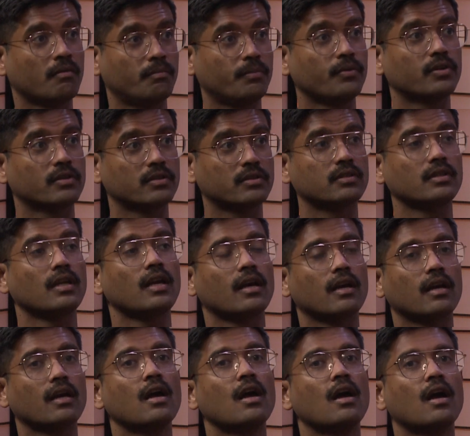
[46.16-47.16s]
Of books, yeah.
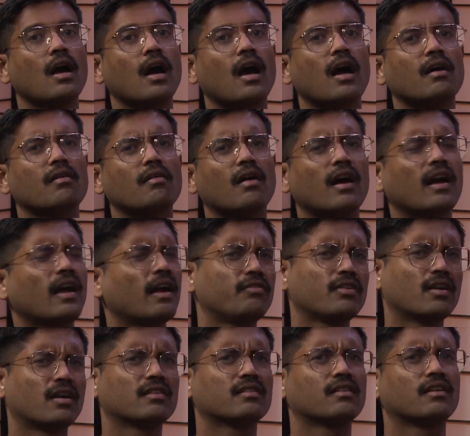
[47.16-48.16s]
I have to
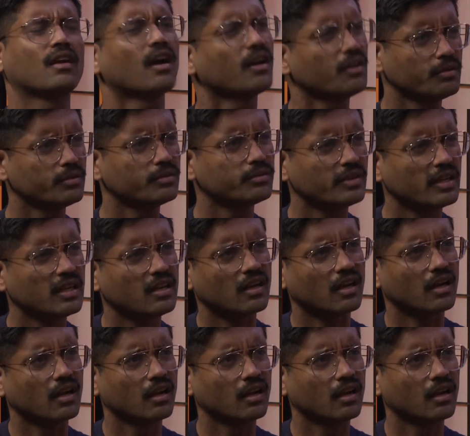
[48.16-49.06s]
ask you, are you a reader?